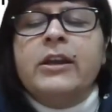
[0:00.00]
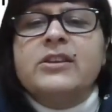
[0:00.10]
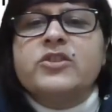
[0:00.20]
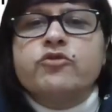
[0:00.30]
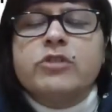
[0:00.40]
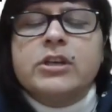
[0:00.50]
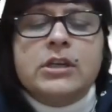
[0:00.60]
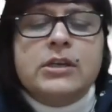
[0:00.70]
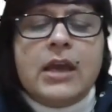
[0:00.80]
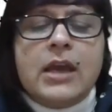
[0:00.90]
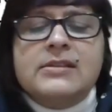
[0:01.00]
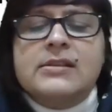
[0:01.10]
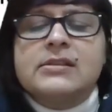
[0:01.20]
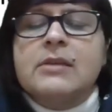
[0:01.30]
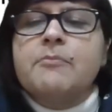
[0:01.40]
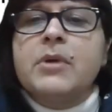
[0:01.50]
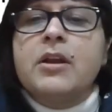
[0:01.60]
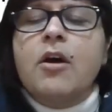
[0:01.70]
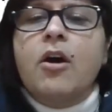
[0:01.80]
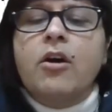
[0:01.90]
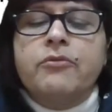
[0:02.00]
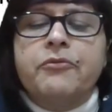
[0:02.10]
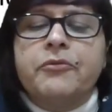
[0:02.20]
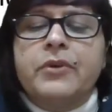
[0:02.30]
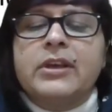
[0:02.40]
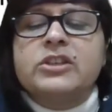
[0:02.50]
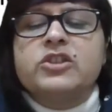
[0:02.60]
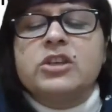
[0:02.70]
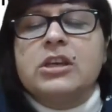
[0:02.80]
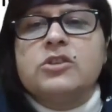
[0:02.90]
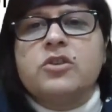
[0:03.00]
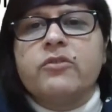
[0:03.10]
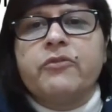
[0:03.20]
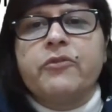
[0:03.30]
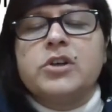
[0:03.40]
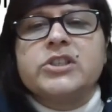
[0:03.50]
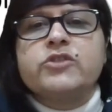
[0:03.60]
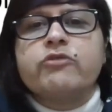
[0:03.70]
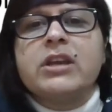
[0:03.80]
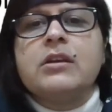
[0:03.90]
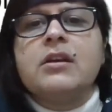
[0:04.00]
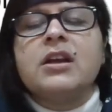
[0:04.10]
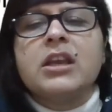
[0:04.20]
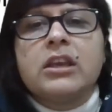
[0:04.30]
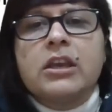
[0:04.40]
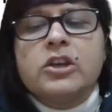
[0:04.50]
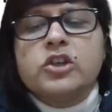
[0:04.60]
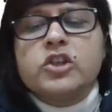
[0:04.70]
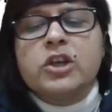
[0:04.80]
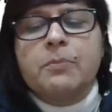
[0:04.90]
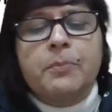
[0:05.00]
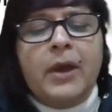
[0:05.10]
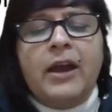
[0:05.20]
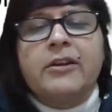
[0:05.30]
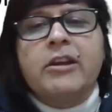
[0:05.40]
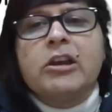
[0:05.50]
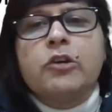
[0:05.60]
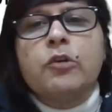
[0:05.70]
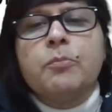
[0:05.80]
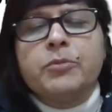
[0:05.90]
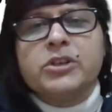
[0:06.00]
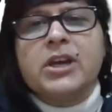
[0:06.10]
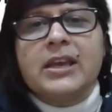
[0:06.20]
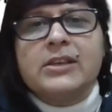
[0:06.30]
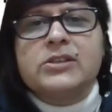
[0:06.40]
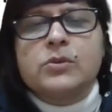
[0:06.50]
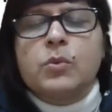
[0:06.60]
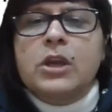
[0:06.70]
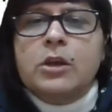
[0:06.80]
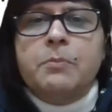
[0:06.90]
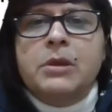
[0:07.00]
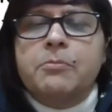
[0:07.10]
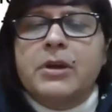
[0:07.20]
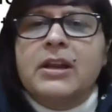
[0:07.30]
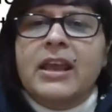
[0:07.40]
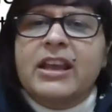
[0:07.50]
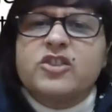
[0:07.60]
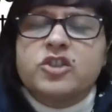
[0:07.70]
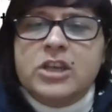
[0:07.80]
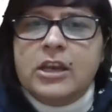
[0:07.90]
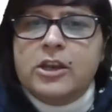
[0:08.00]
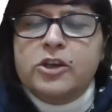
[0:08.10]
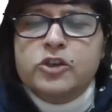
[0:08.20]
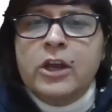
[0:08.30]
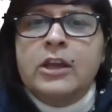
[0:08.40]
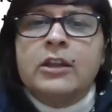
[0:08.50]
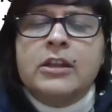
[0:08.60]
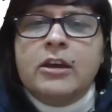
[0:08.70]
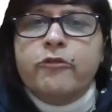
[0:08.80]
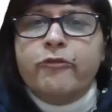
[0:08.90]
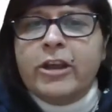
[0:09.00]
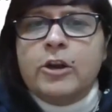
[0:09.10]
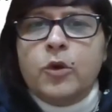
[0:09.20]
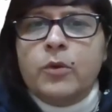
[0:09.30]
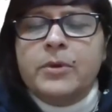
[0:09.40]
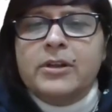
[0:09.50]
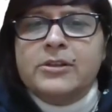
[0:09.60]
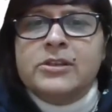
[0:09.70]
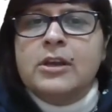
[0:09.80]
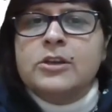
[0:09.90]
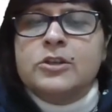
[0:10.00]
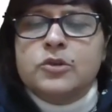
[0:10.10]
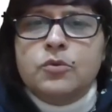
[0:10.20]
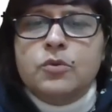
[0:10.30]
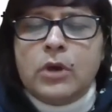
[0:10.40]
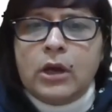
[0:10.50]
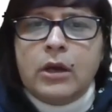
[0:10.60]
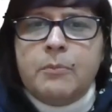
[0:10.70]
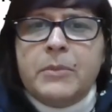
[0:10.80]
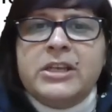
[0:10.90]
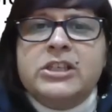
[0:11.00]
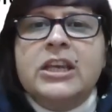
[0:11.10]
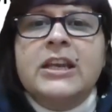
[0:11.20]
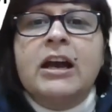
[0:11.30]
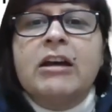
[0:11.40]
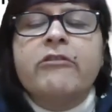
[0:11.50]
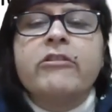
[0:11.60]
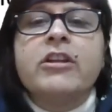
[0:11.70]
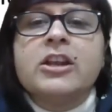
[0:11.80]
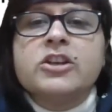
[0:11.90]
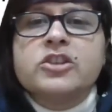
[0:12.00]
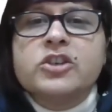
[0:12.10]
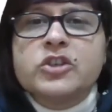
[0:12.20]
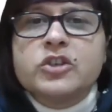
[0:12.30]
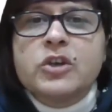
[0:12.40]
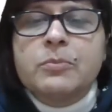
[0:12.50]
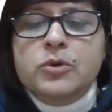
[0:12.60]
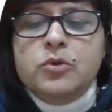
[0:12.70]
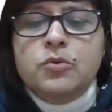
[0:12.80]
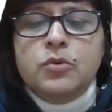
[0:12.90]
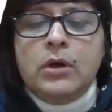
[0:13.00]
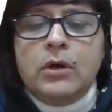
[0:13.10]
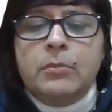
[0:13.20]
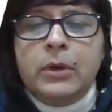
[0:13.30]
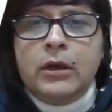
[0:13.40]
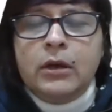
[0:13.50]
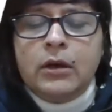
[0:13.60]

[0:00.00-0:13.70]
it is treated as a symbol of exchange of fostering kinship and a group ties, where people exchange their valuables to maintain a relationship, to